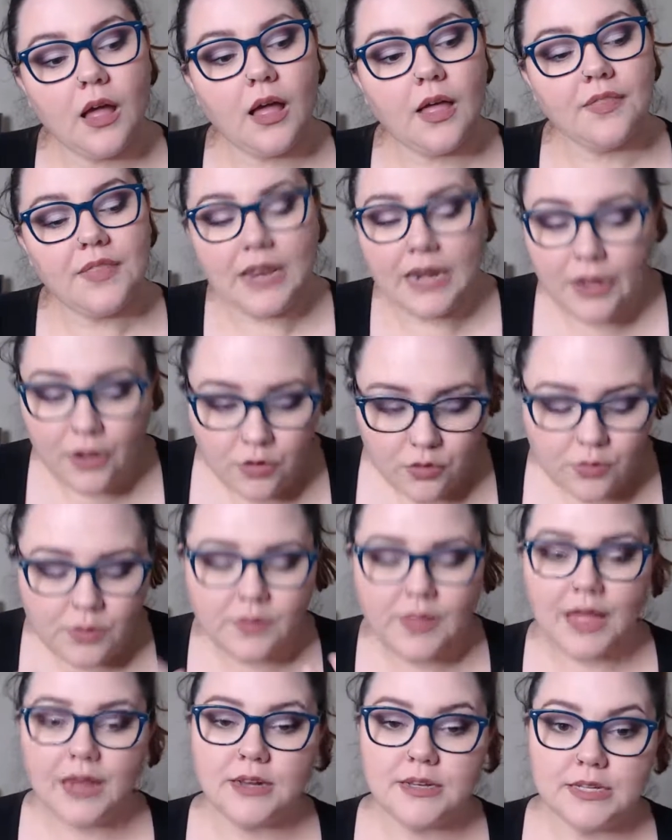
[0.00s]
then I go to a
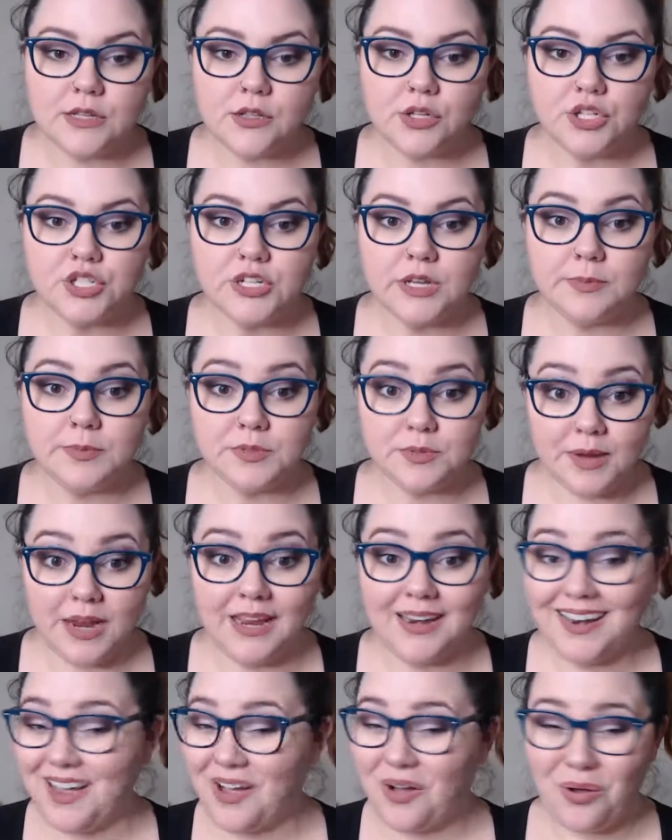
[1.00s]
lot of dealerships, right?
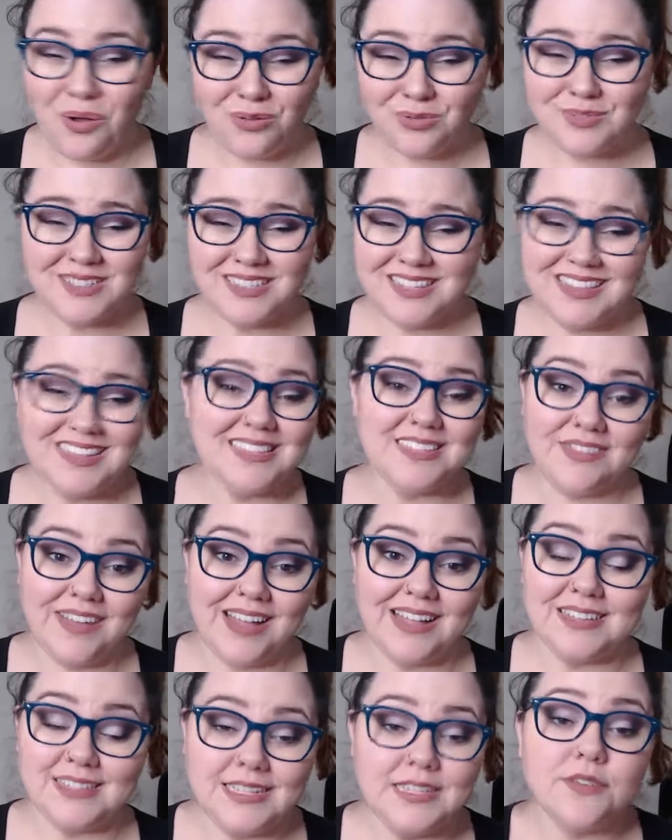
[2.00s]
And I host these
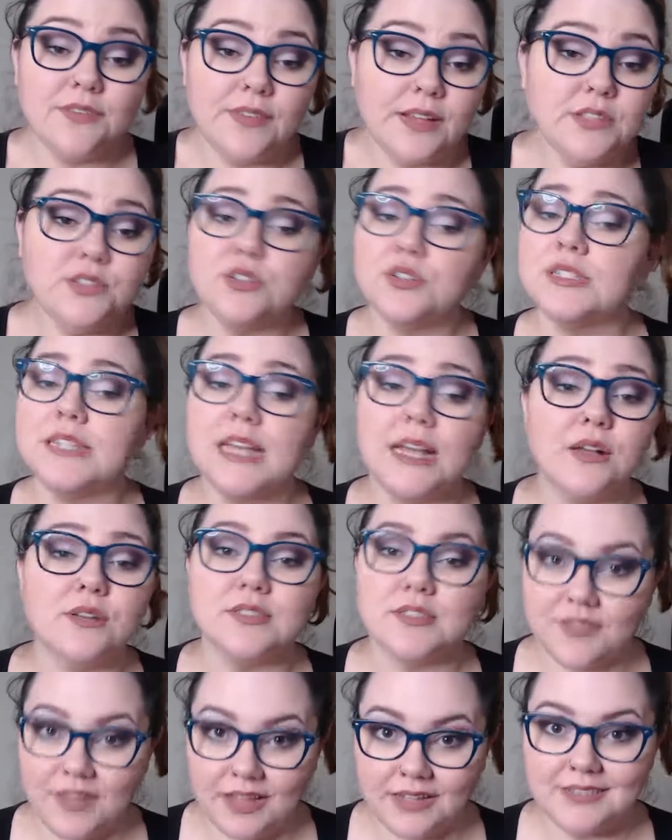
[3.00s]
events. These events are sales
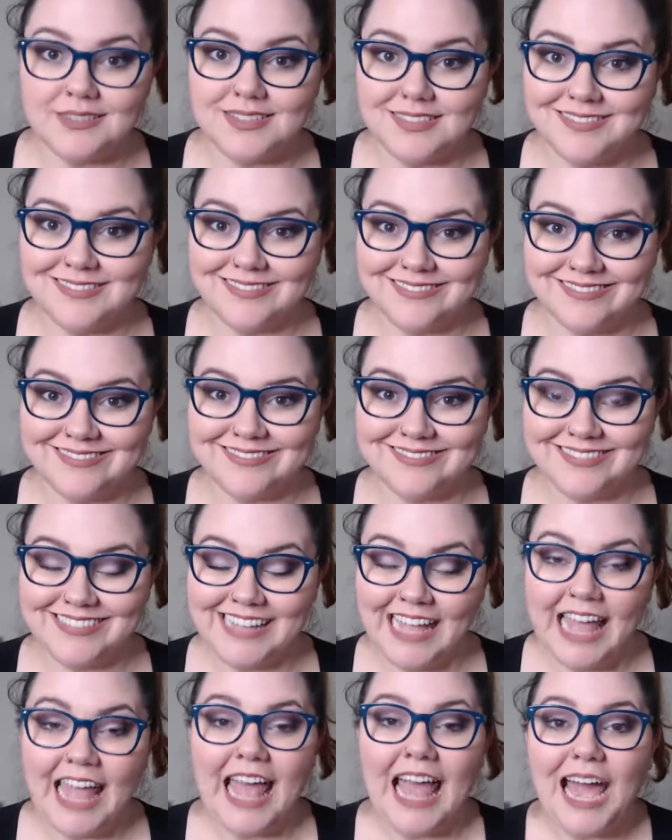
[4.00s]
events.
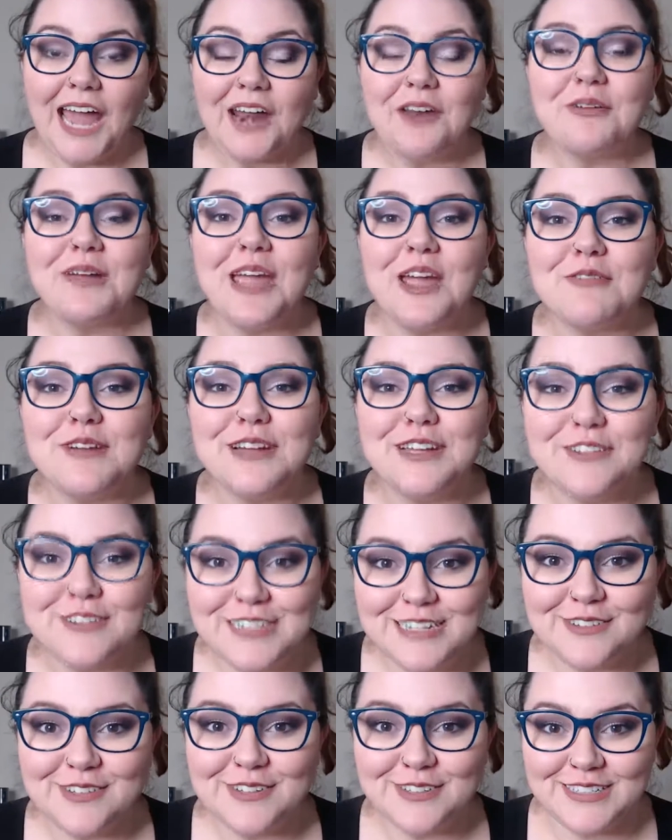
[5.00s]
I don't care what your
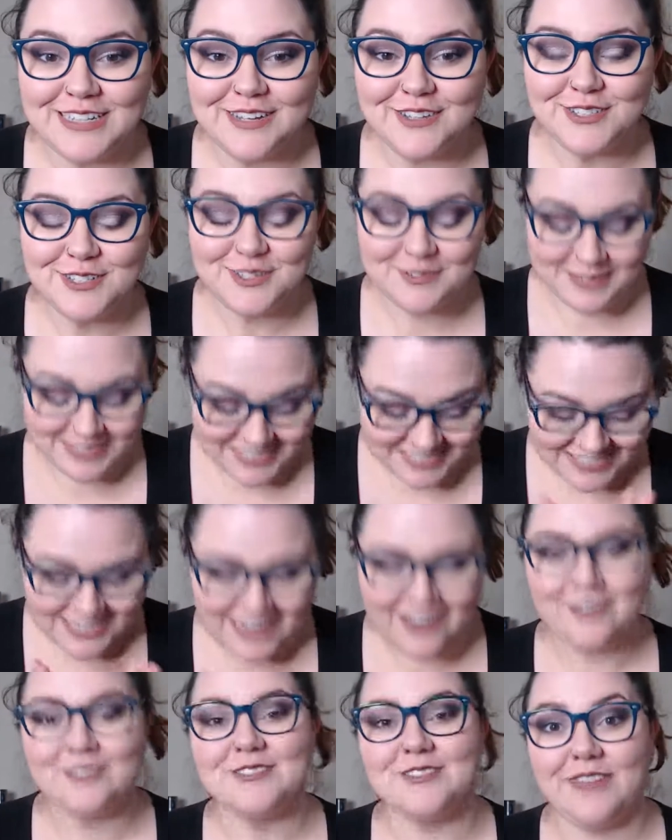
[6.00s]
dealer tells you. It's a
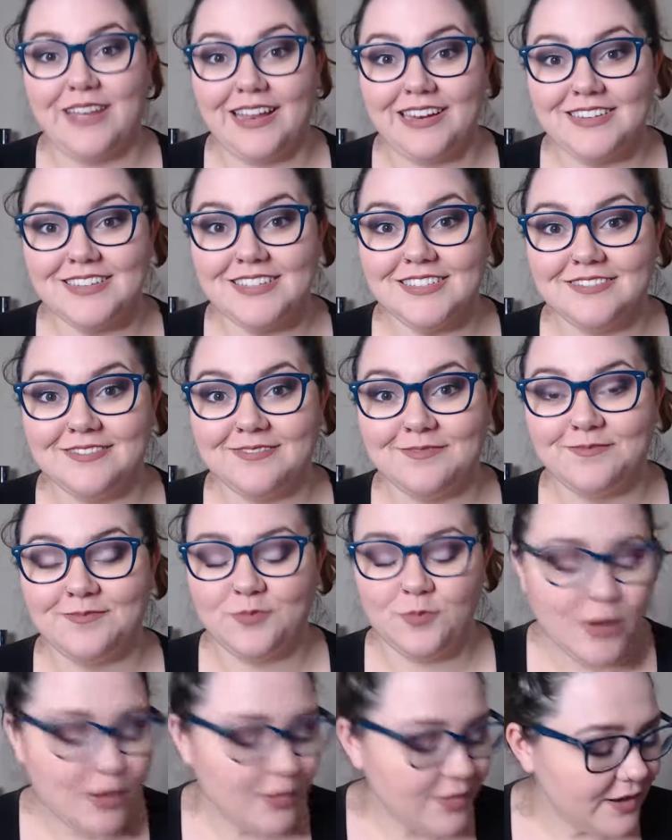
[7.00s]
sales event.
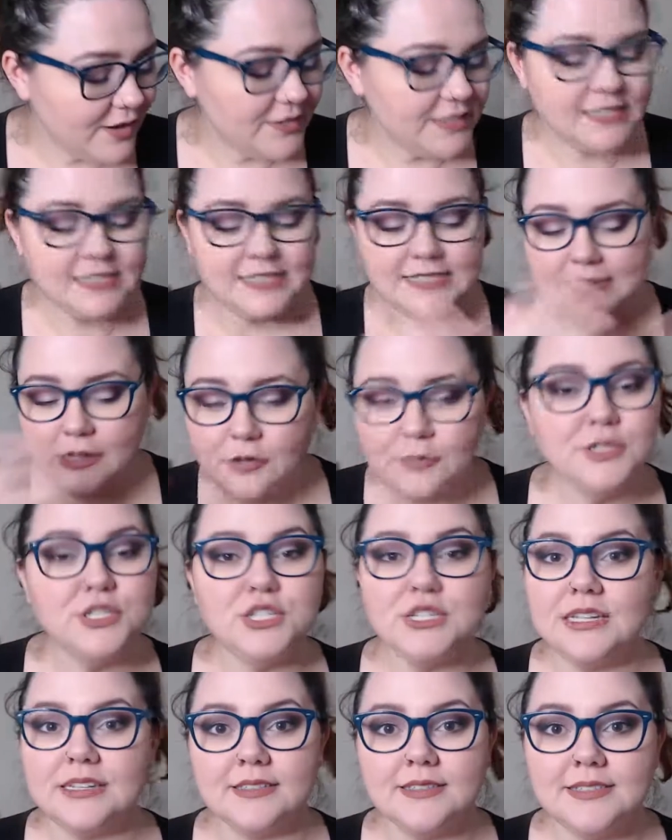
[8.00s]
You're there to sell
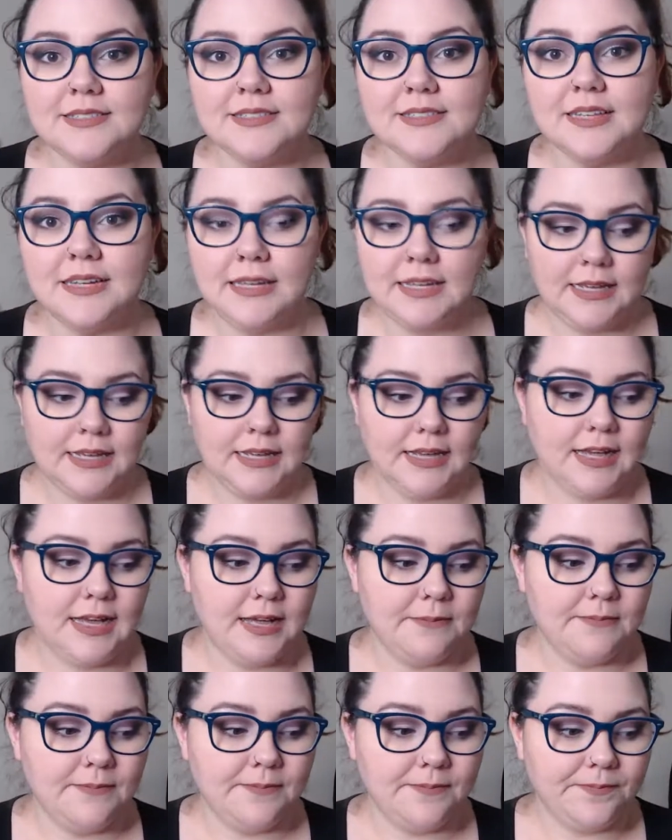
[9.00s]
machines.
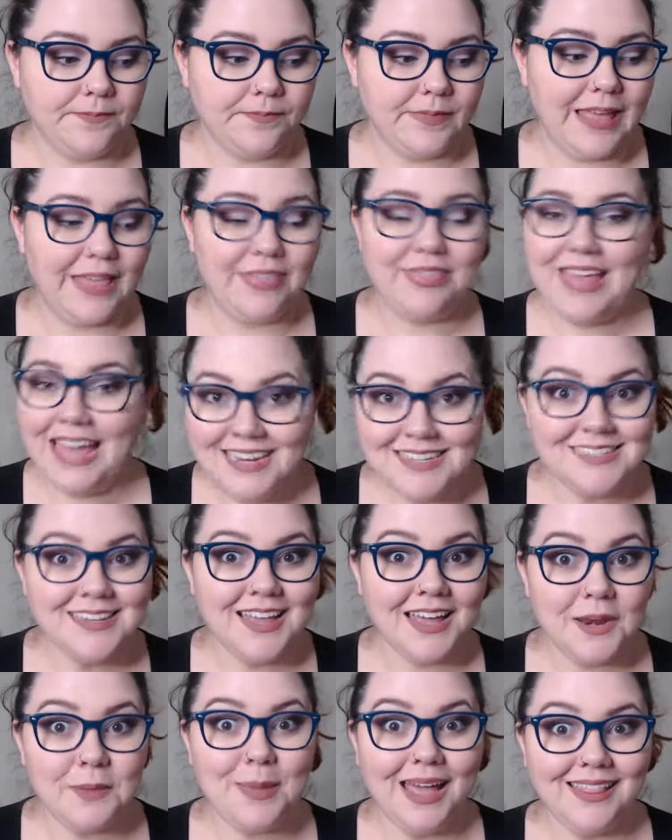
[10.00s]
And that is
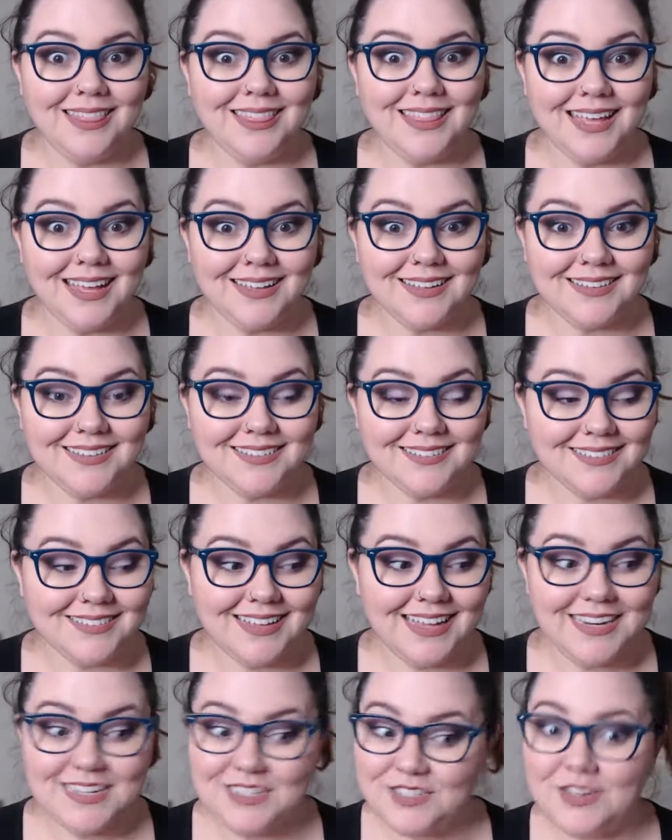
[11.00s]
not a bad thing.
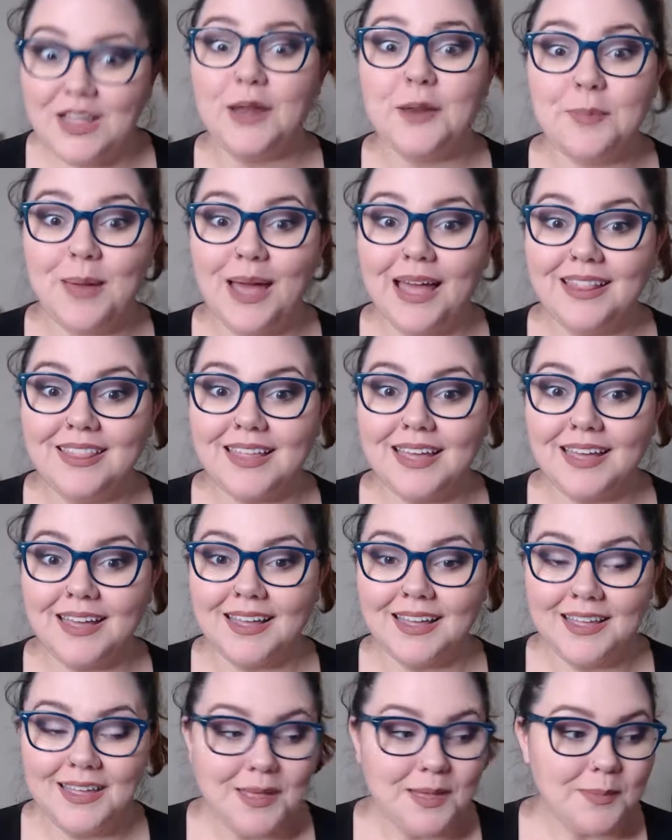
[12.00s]
It is not a bad
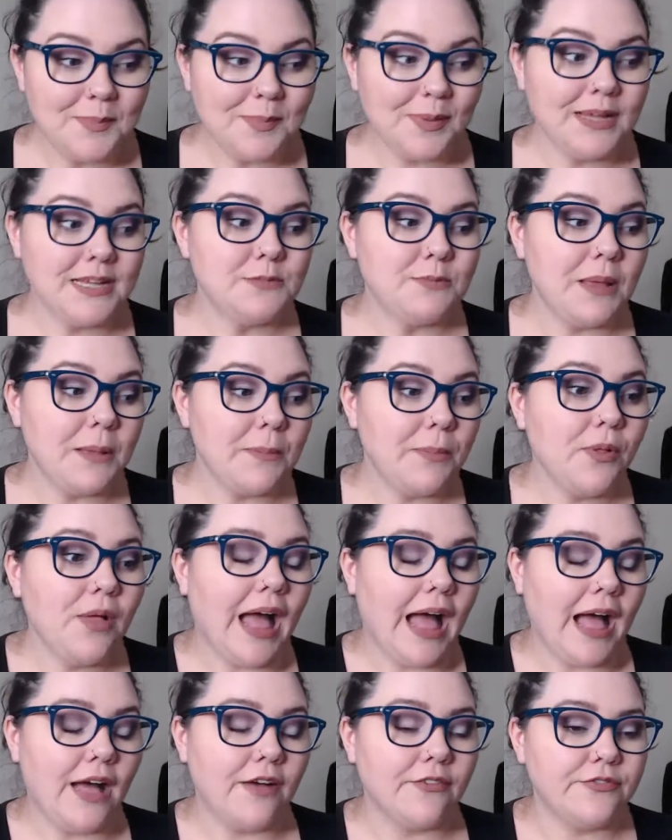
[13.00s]
thing because people
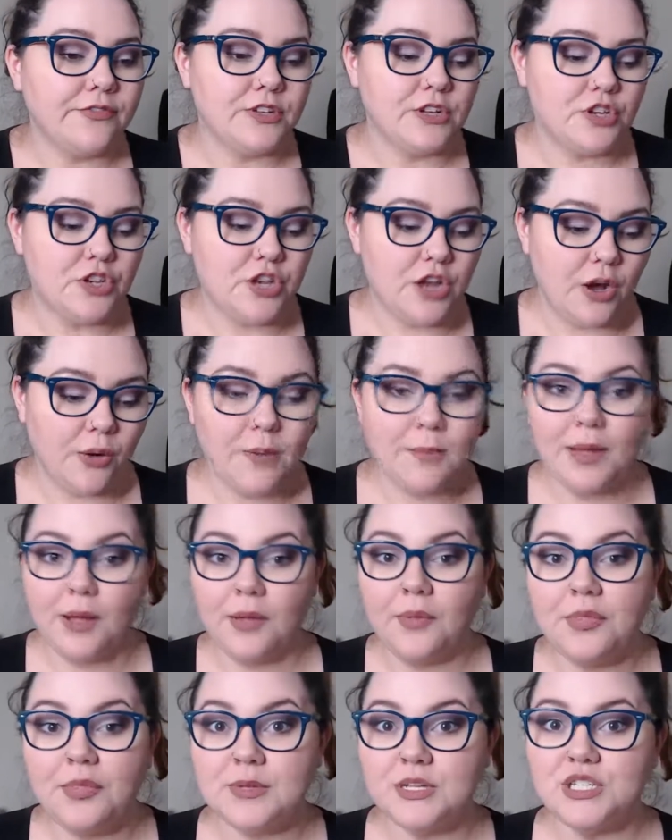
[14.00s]
have to know
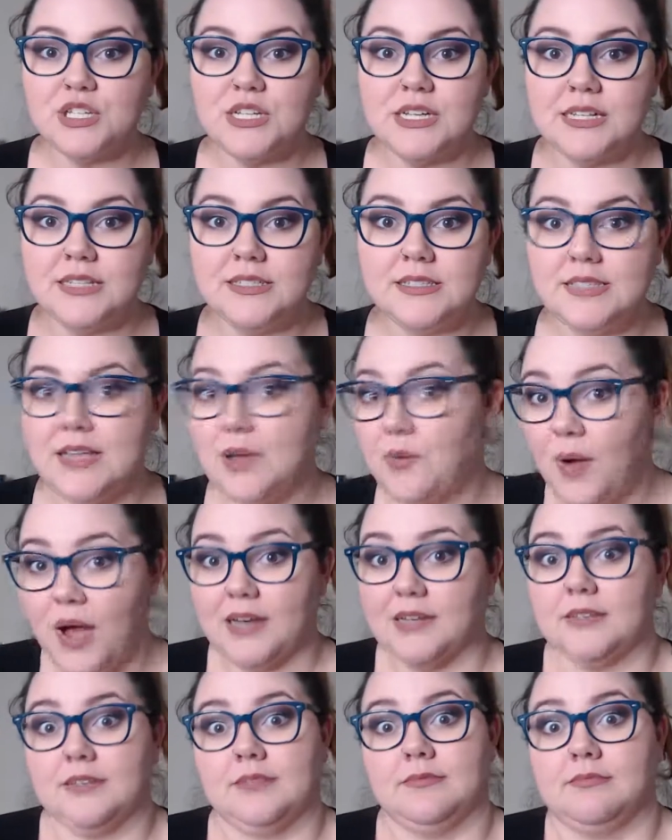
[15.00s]
about the machines they
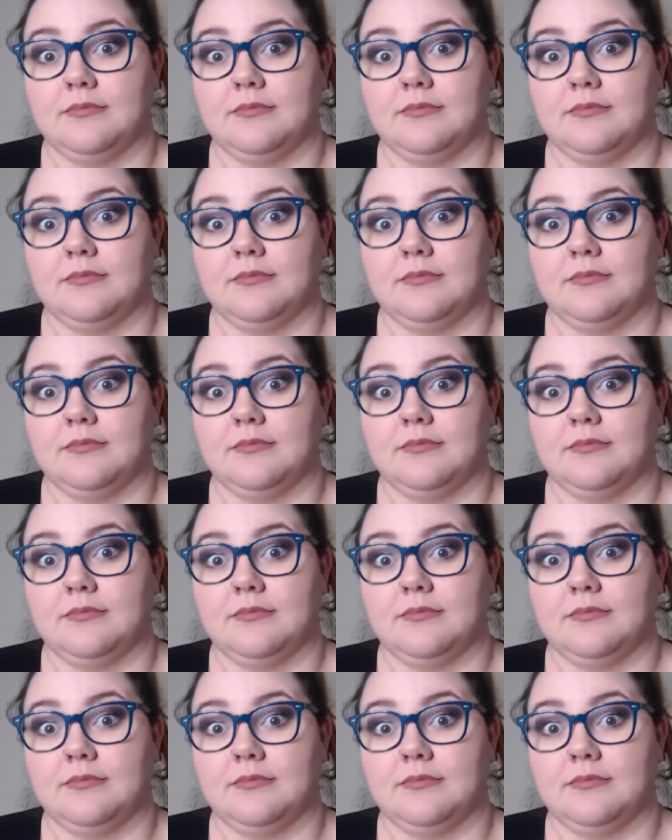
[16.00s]
want.